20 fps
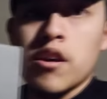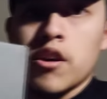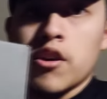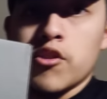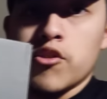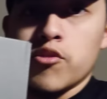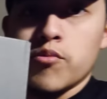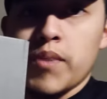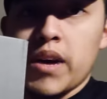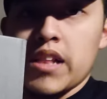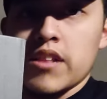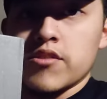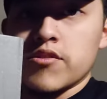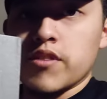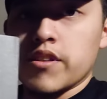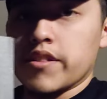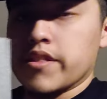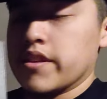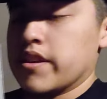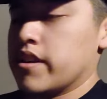New Balance
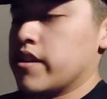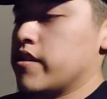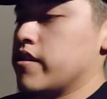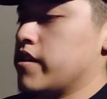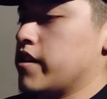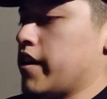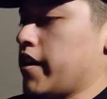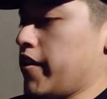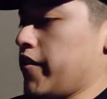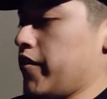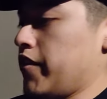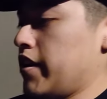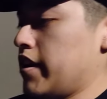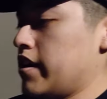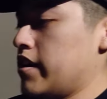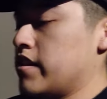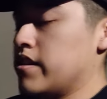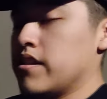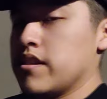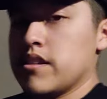right there, and
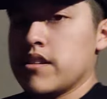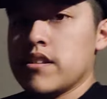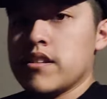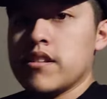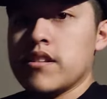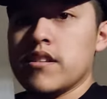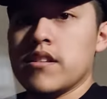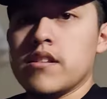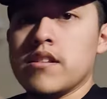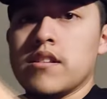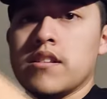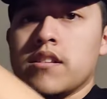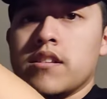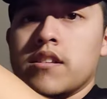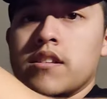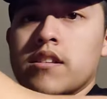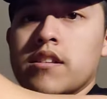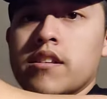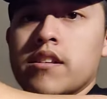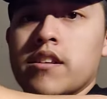then
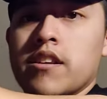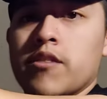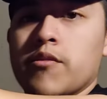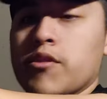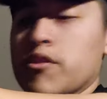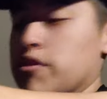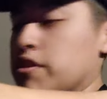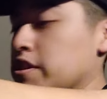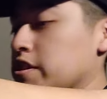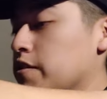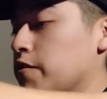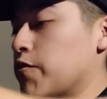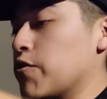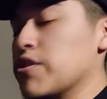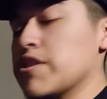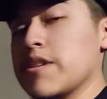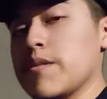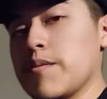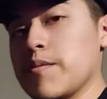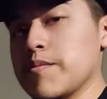here That's the
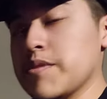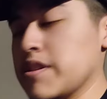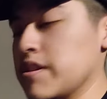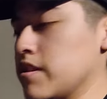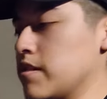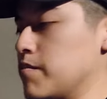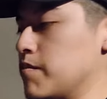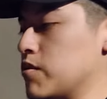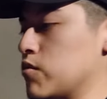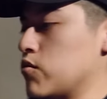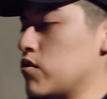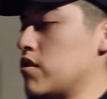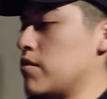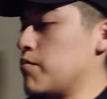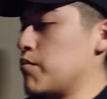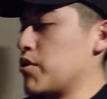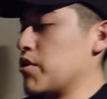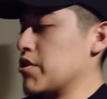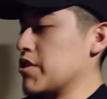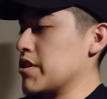first time I'm seeing them as well in
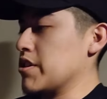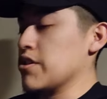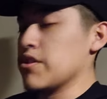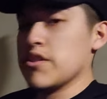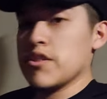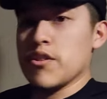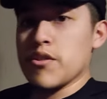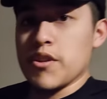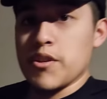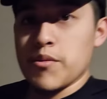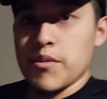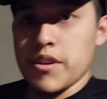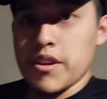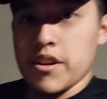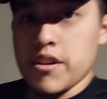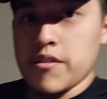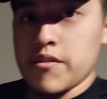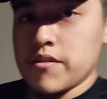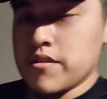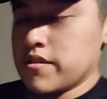person. So here we
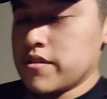go.